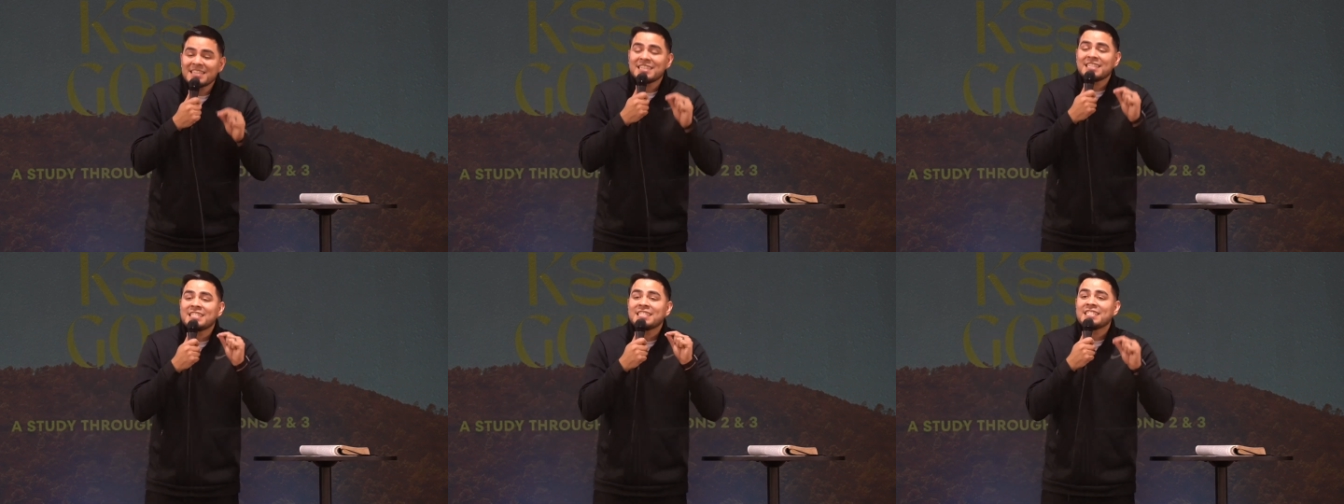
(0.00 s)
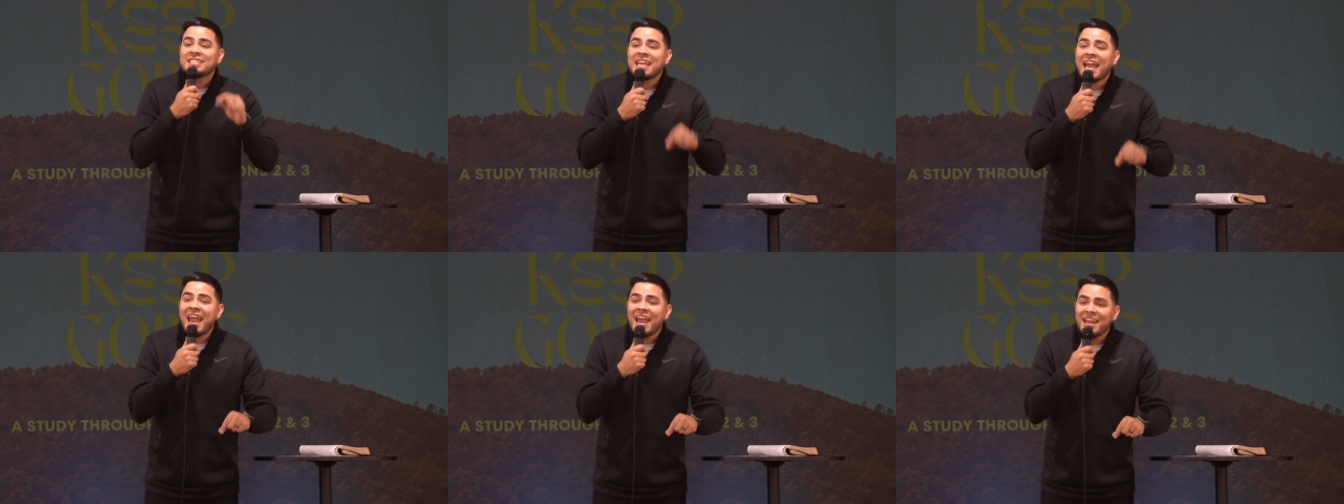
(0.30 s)

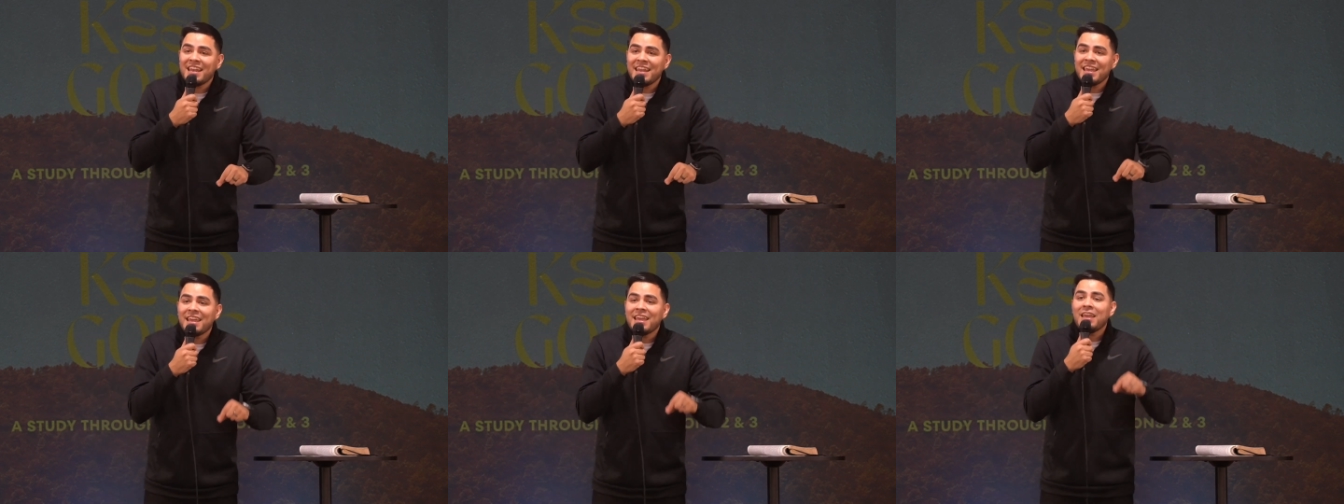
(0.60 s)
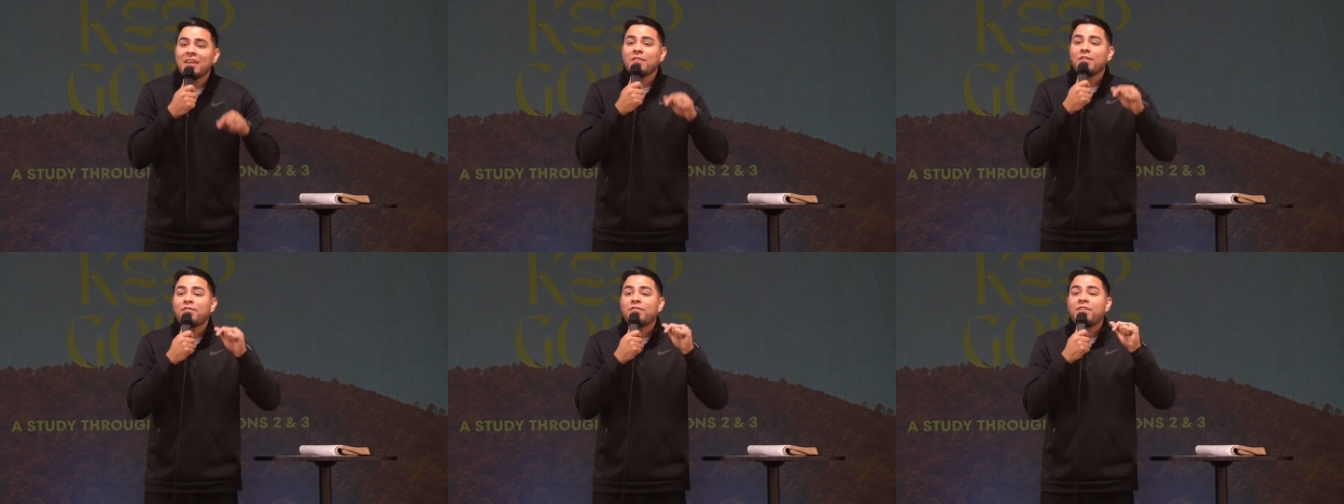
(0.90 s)
standing
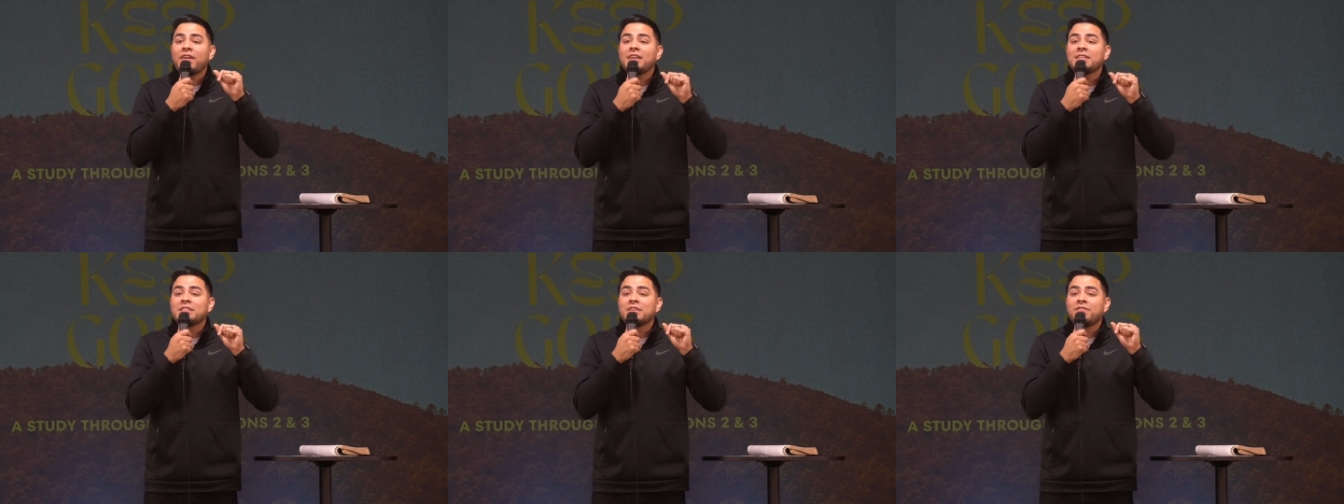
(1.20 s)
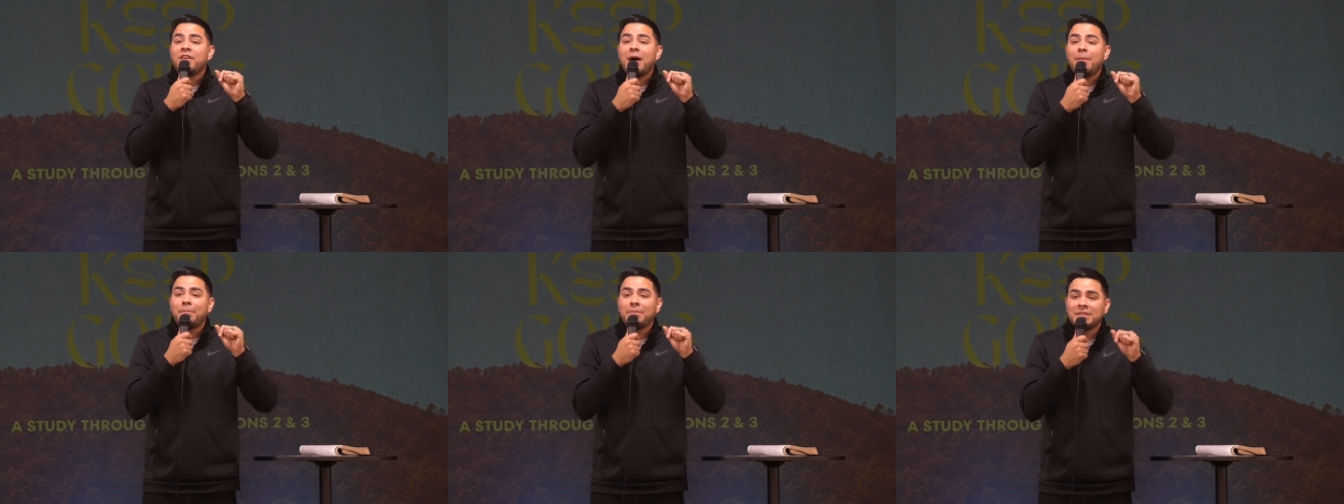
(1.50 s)
in the face
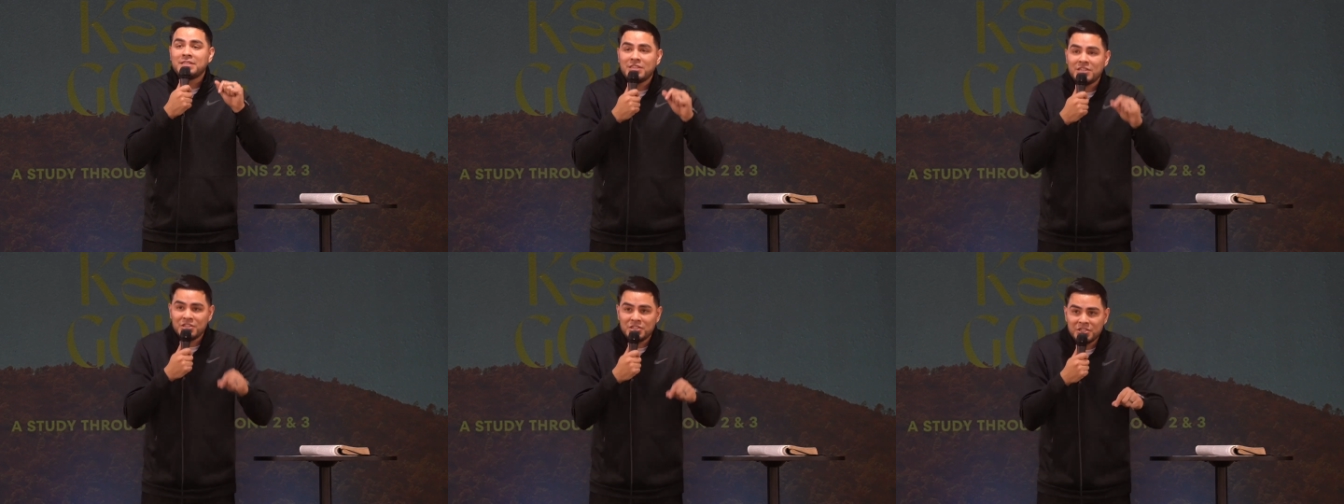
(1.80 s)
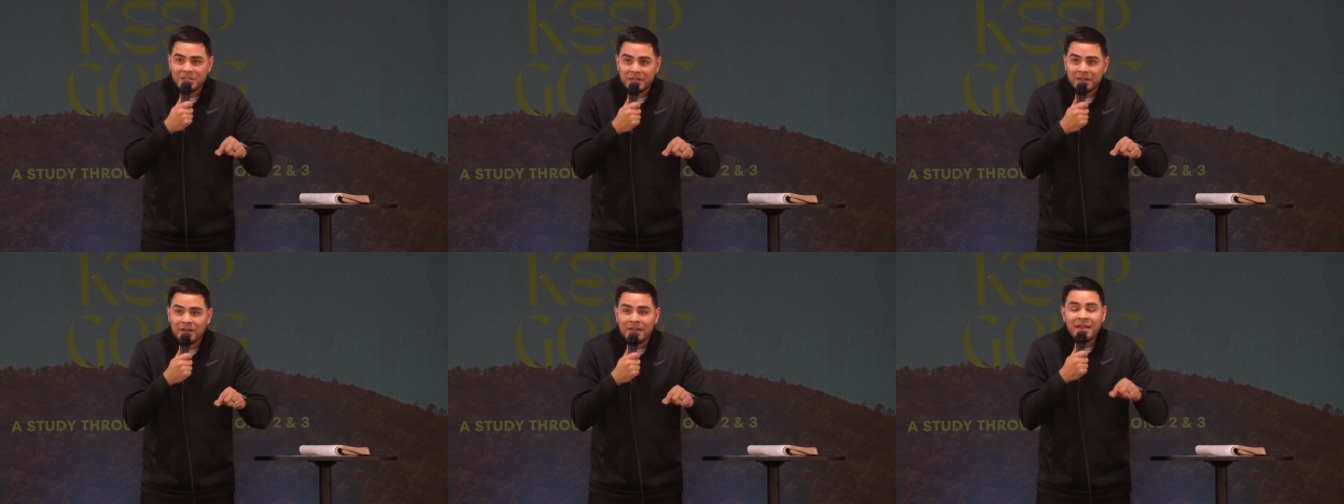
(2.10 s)
of
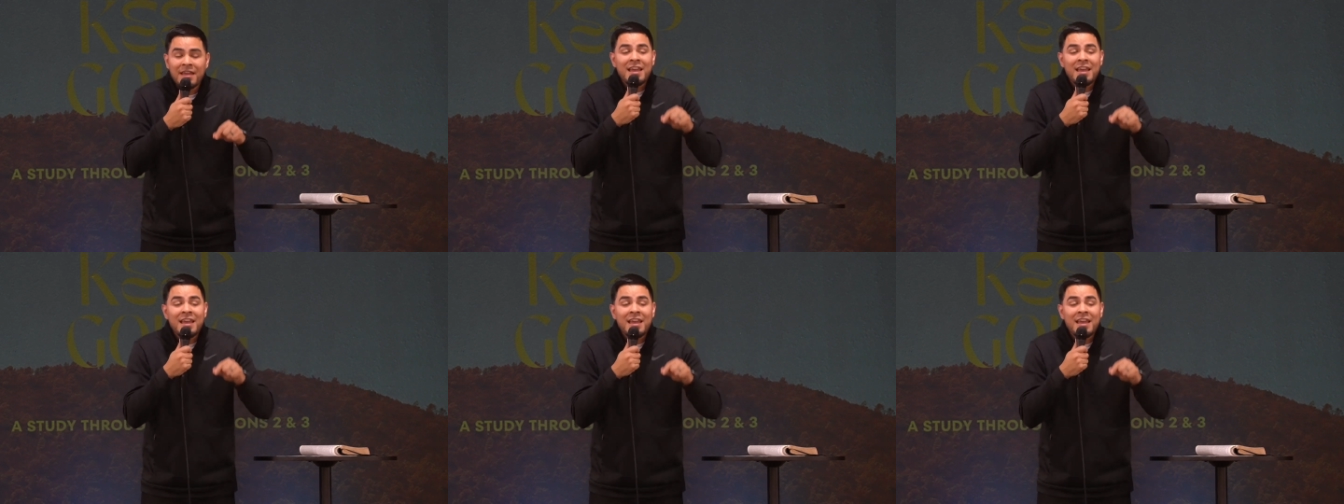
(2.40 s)
opposition.